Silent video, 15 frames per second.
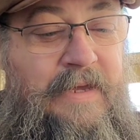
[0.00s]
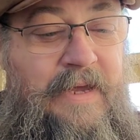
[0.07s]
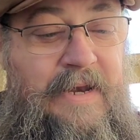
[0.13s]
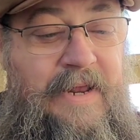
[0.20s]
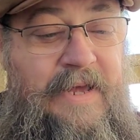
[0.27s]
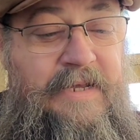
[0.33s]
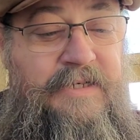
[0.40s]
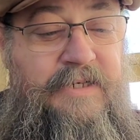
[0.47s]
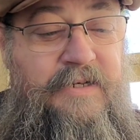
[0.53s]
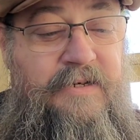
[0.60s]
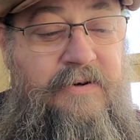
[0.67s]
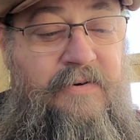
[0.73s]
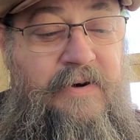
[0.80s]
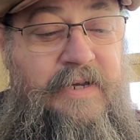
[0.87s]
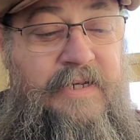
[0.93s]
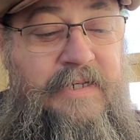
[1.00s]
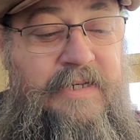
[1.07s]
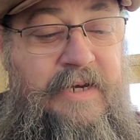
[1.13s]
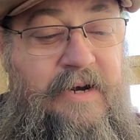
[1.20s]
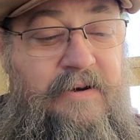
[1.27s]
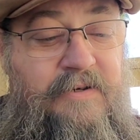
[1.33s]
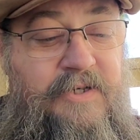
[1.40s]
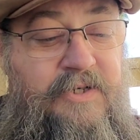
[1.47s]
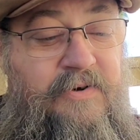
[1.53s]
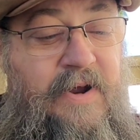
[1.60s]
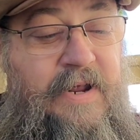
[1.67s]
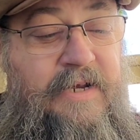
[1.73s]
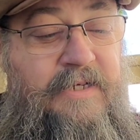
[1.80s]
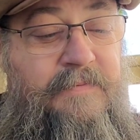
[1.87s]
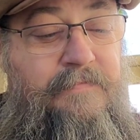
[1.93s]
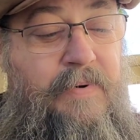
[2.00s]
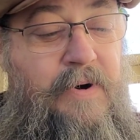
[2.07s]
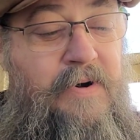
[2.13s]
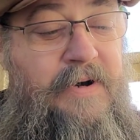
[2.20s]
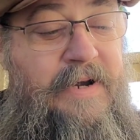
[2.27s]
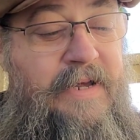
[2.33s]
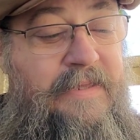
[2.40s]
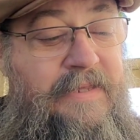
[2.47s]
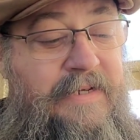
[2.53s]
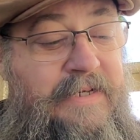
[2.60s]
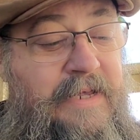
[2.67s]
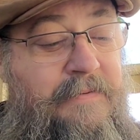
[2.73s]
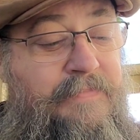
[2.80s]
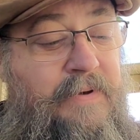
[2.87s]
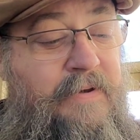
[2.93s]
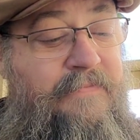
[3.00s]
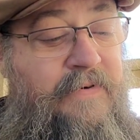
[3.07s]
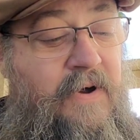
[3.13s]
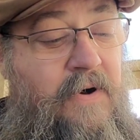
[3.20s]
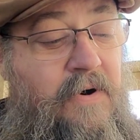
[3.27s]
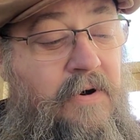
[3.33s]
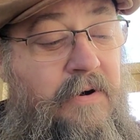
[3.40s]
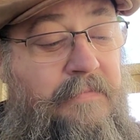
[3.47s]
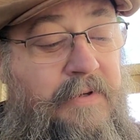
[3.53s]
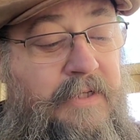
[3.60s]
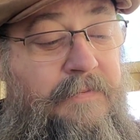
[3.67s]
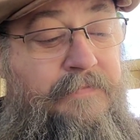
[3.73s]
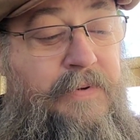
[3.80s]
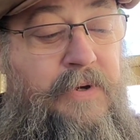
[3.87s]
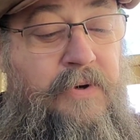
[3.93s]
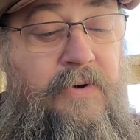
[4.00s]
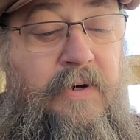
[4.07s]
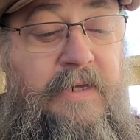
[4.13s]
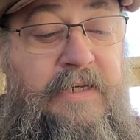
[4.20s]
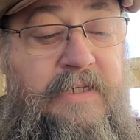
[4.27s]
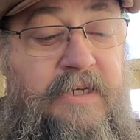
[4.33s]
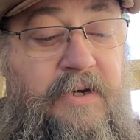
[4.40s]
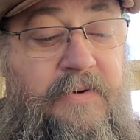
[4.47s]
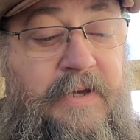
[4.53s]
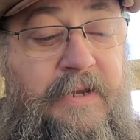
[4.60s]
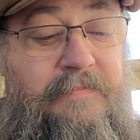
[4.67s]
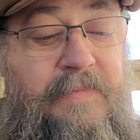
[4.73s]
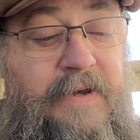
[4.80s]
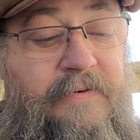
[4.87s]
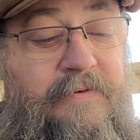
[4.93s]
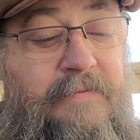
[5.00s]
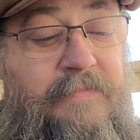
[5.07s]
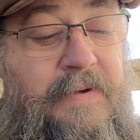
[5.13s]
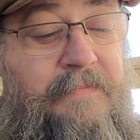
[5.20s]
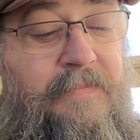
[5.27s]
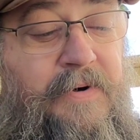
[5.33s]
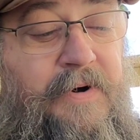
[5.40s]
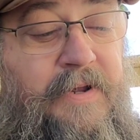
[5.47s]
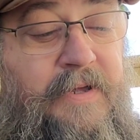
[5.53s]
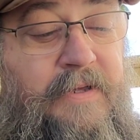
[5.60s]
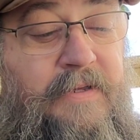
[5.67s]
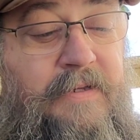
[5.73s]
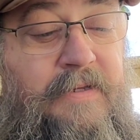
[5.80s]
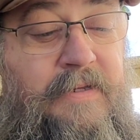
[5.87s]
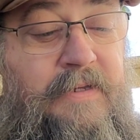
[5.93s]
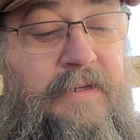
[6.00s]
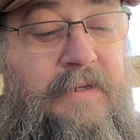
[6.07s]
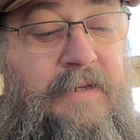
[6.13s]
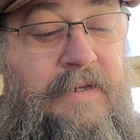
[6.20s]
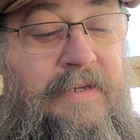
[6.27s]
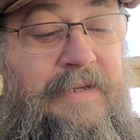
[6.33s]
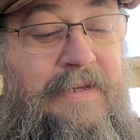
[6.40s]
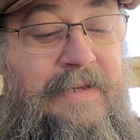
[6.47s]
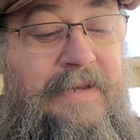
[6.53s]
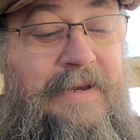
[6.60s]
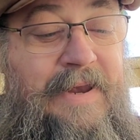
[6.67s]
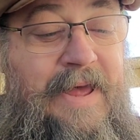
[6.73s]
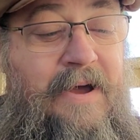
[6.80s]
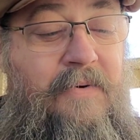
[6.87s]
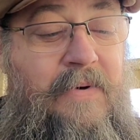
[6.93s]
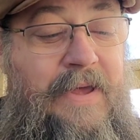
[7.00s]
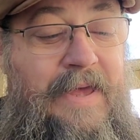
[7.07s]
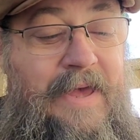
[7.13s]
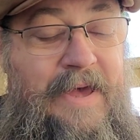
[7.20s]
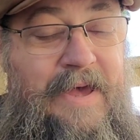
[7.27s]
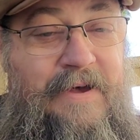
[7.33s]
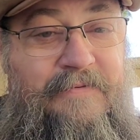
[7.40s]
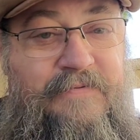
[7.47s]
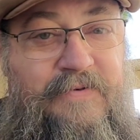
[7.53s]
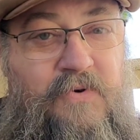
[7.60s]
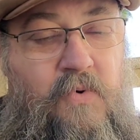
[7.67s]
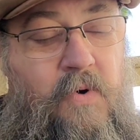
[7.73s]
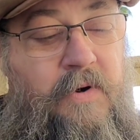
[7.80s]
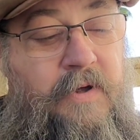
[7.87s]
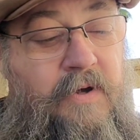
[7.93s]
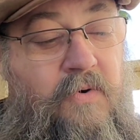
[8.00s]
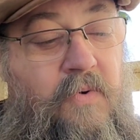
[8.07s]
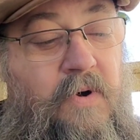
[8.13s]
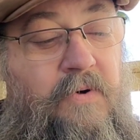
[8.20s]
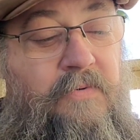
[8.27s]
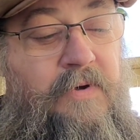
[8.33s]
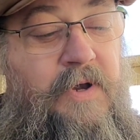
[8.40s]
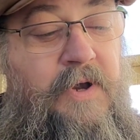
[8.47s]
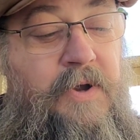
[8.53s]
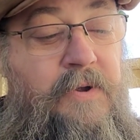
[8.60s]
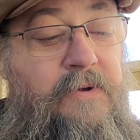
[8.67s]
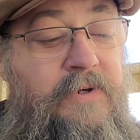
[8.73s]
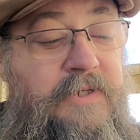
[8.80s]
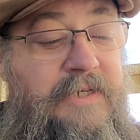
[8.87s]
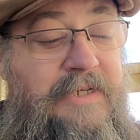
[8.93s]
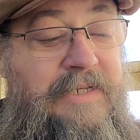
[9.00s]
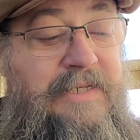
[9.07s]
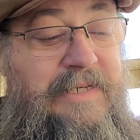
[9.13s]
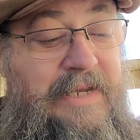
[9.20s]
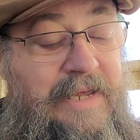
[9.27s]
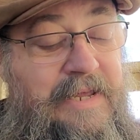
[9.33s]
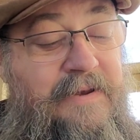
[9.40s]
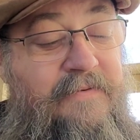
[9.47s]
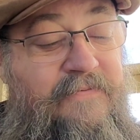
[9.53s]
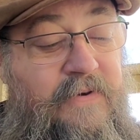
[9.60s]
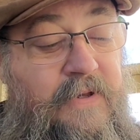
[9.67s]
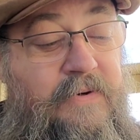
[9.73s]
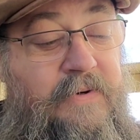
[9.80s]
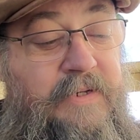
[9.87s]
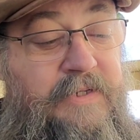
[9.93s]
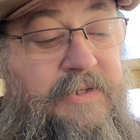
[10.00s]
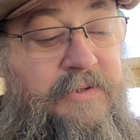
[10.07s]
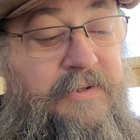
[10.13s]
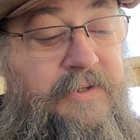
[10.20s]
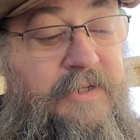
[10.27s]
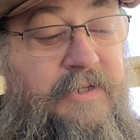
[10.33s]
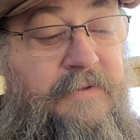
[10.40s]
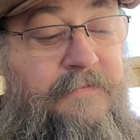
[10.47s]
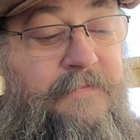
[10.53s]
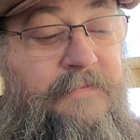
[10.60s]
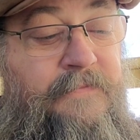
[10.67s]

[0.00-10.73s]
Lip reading: In ancient Greece, Herostratus burned down the temple of Artemis purely so he'd be remembered. Now we have, quote unquote, nuisance influencers